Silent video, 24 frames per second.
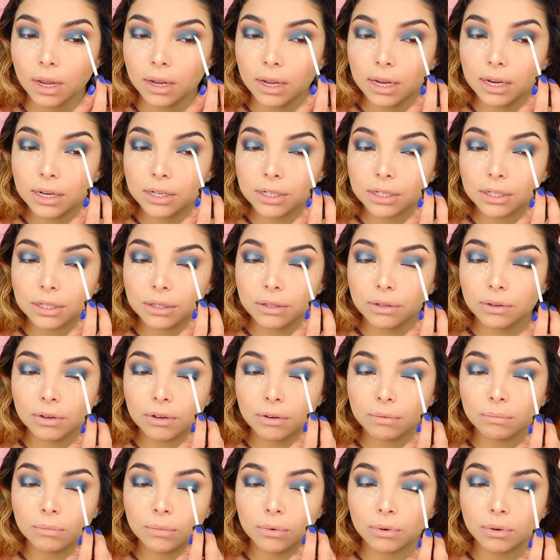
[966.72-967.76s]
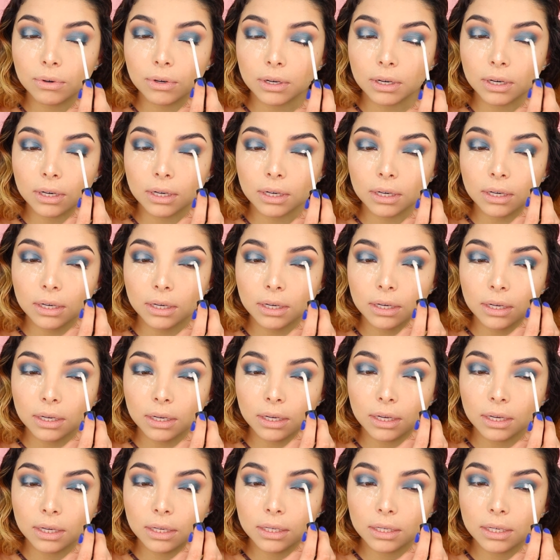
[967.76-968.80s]
it just look more
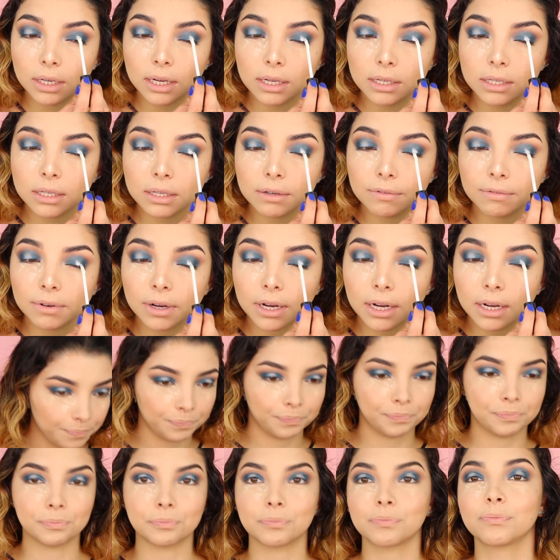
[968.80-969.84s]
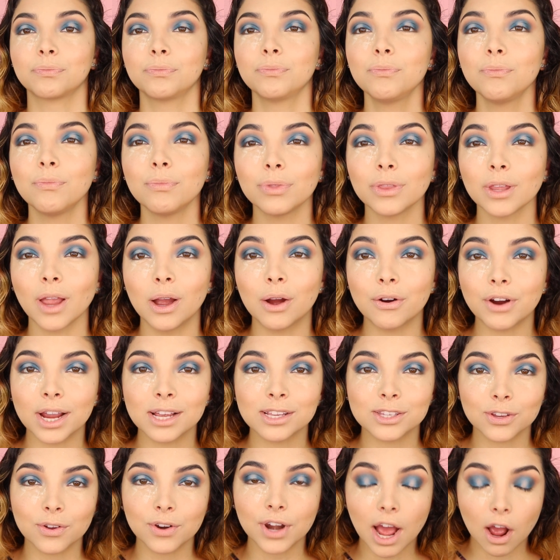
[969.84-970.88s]
intensified. All right,
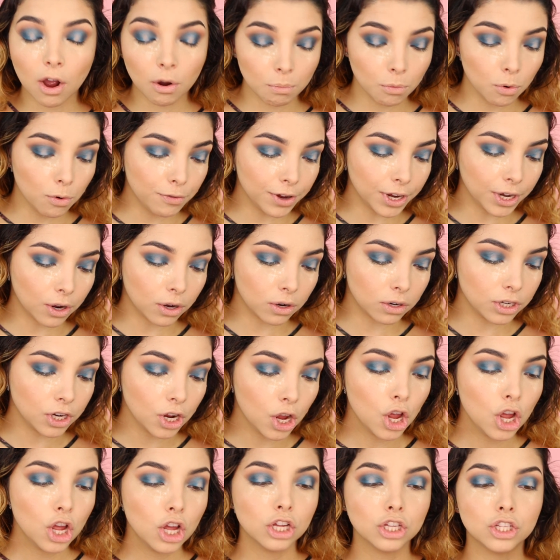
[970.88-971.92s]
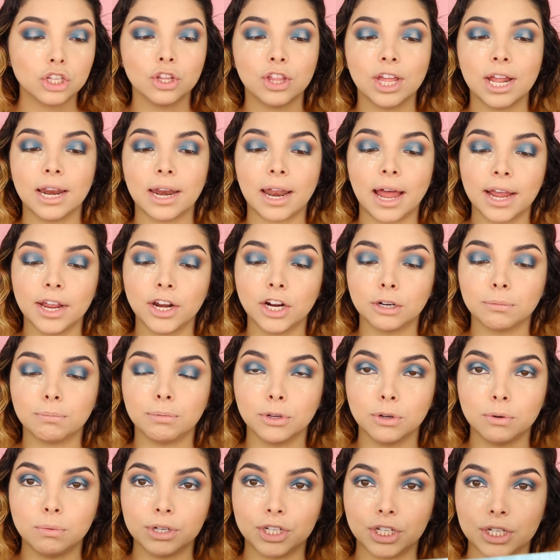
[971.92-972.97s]
so now moving on to the lighter
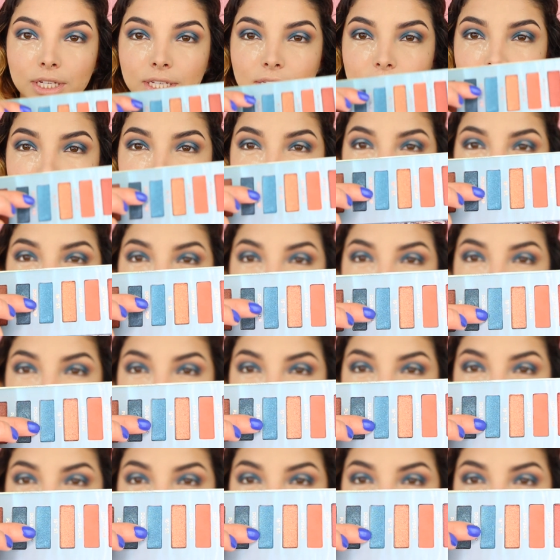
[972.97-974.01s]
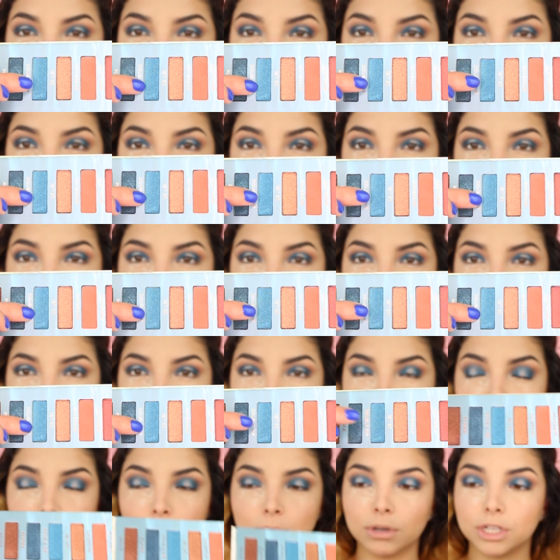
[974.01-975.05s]
blue, which is this like sea turquoise
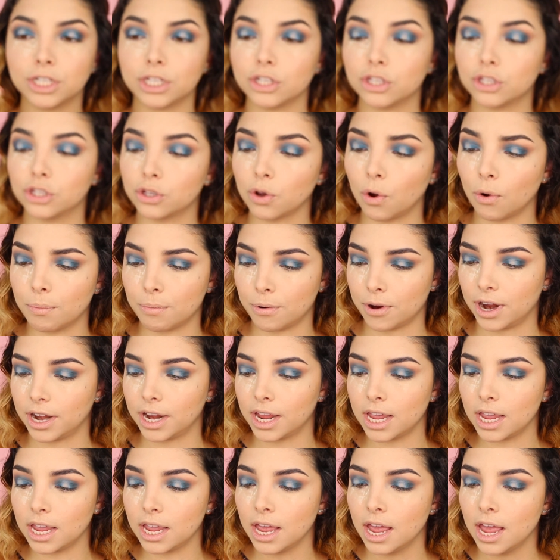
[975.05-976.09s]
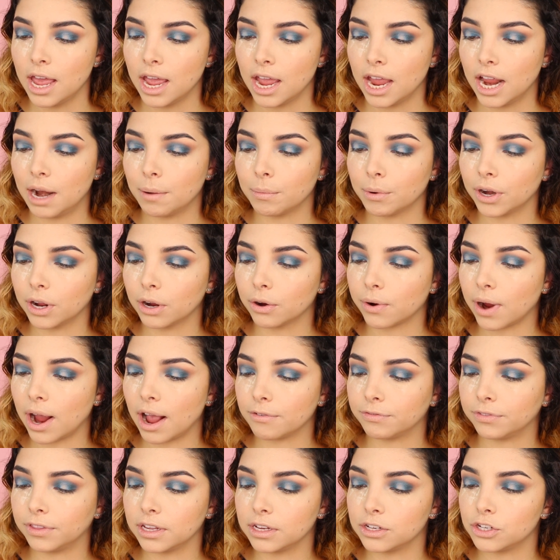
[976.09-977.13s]
blue, which is so pretty. And I'm gonna
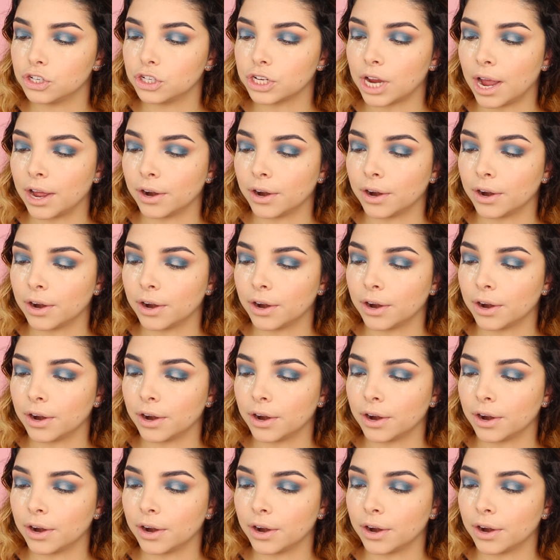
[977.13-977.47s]
grab this